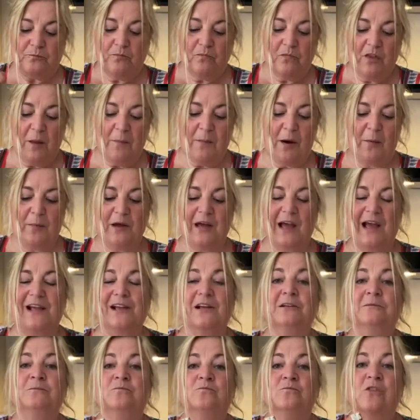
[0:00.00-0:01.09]
Melba Cake
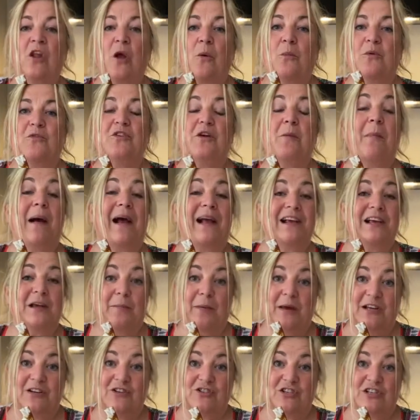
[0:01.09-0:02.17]
with your manky
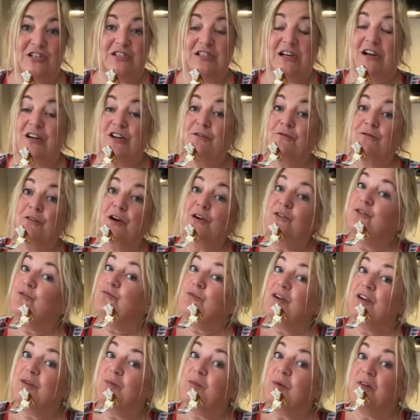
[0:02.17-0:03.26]
peaches and your frozen
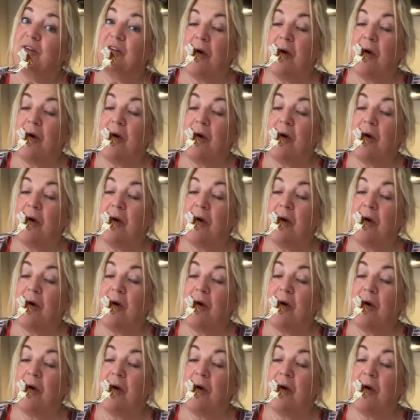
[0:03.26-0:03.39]
raspberries?